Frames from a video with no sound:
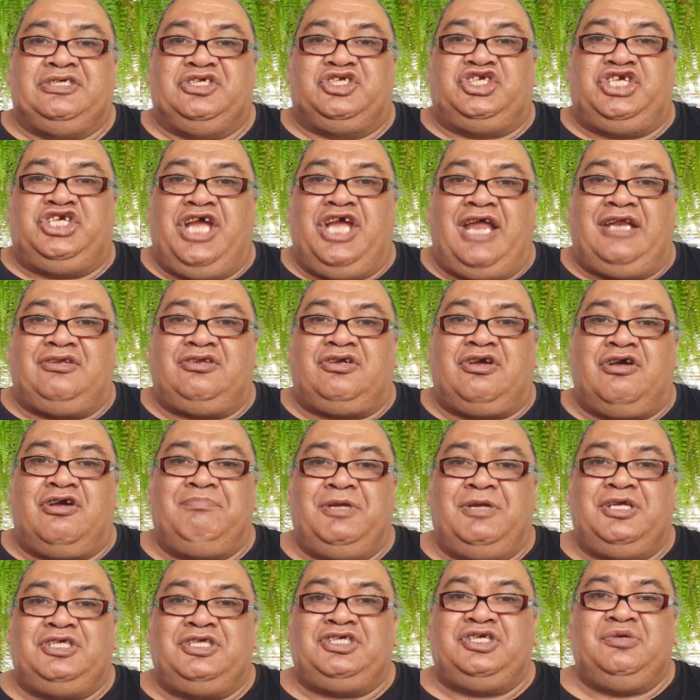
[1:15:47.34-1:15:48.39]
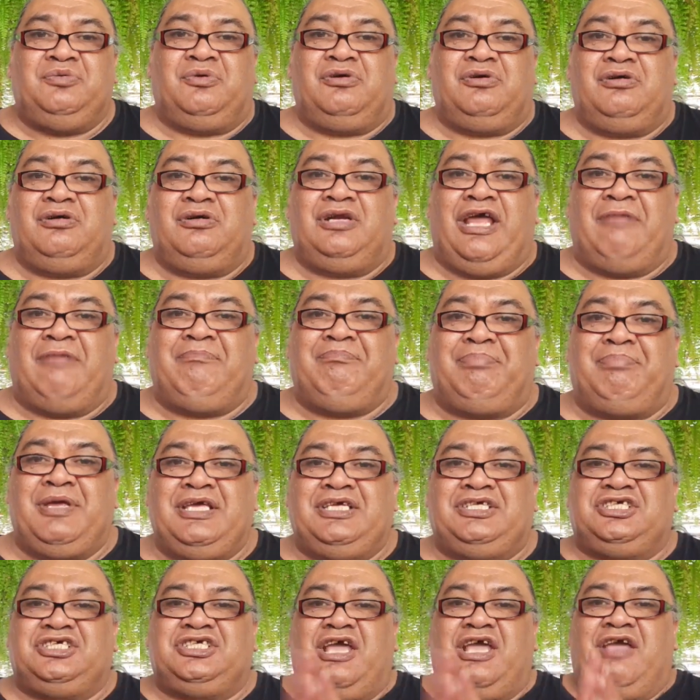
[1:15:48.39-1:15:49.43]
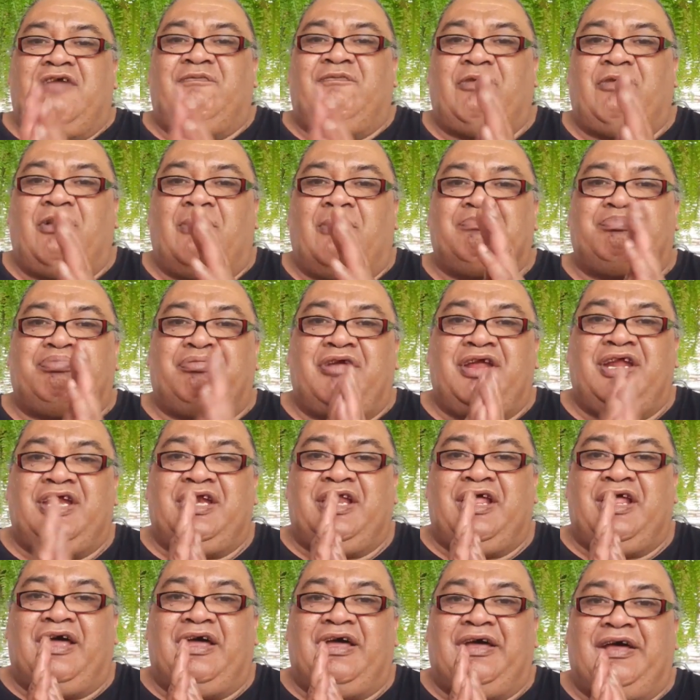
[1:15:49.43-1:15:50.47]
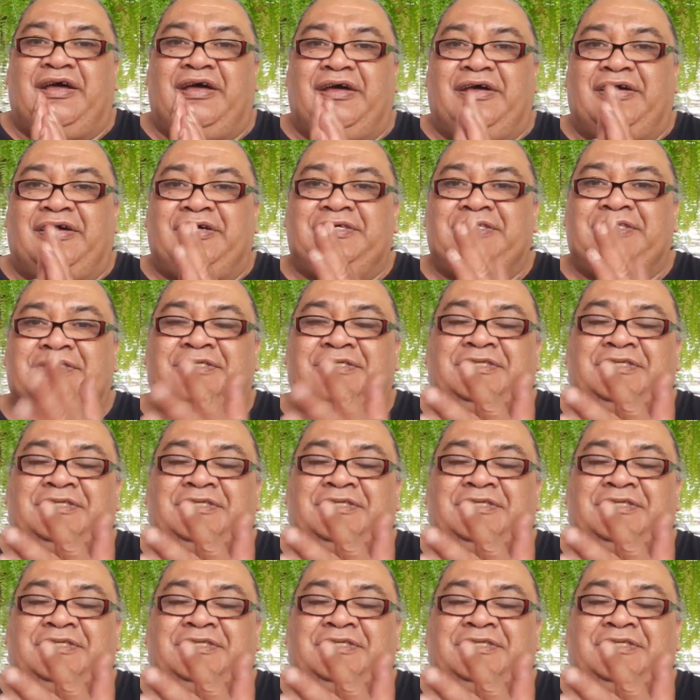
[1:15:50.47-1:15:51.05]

chat. God bless you all and be safe from Brenda.